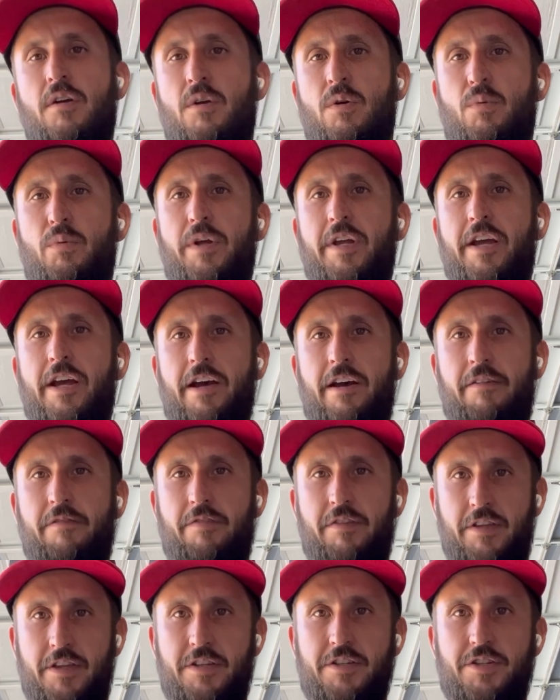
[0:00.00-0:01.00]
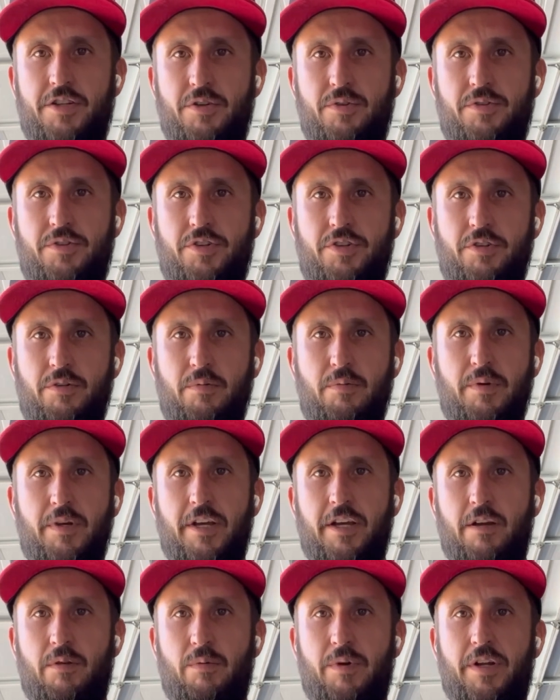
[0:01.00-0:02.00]
We have this YouTube,
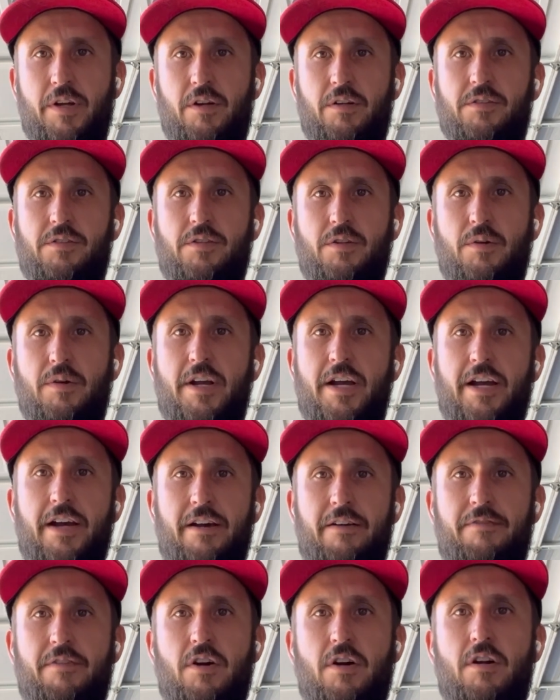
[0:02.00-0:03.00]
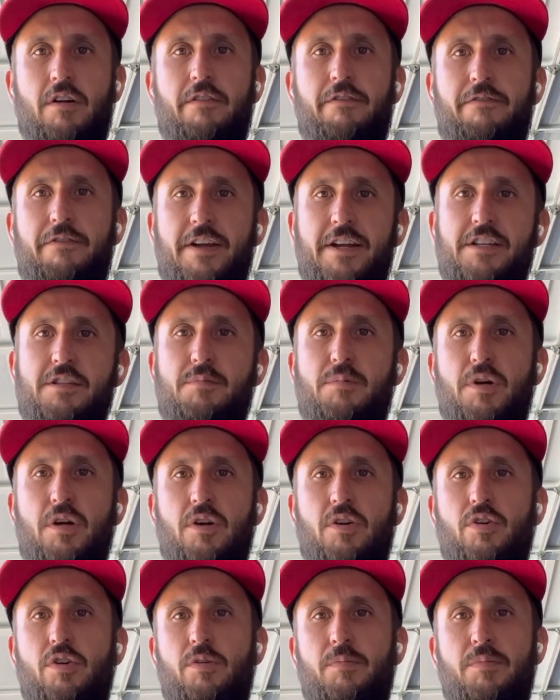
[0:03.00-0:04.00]
and we also have our
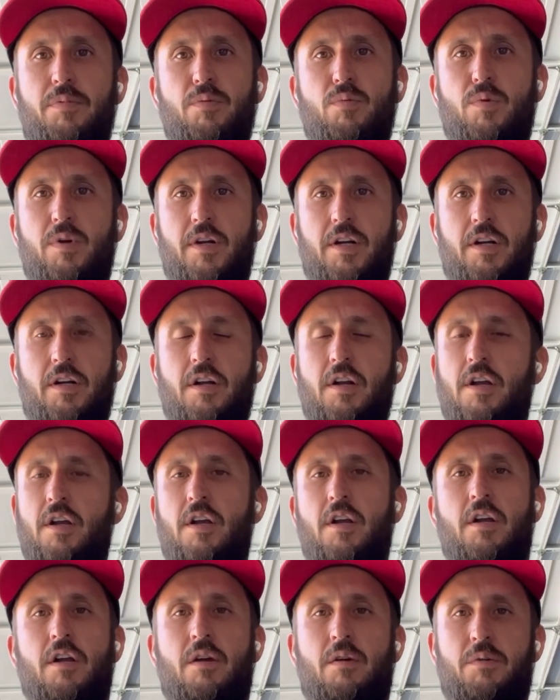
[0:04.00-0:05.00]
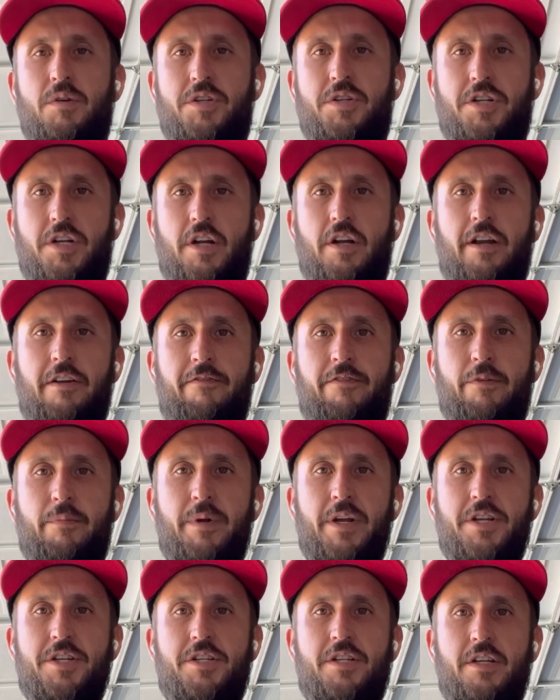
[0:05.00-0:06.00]
Facebook group where we share
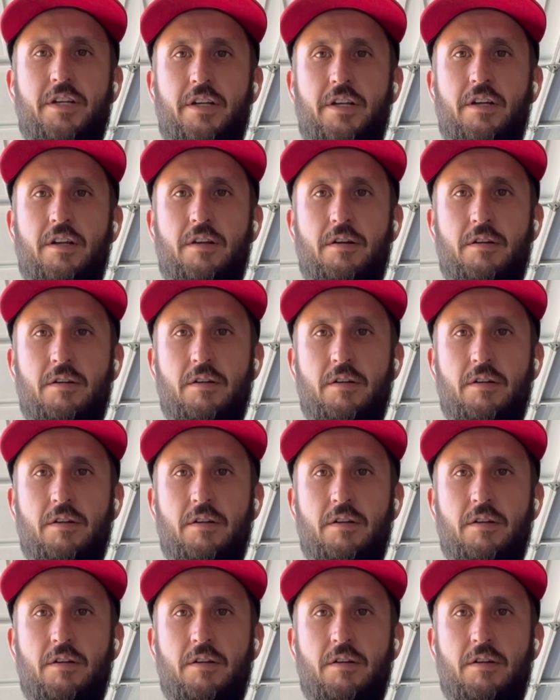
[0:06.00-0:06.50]
information.